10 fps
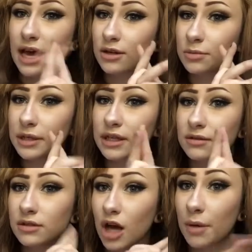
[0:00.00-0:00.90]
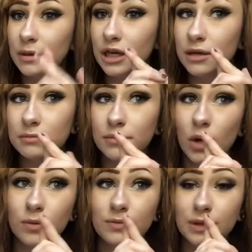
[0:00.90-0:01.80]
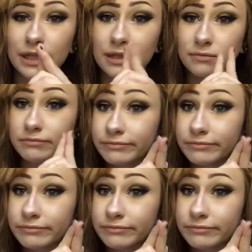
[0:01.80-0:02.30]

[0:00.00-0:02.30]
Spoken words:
That'll be coming up, hopefully.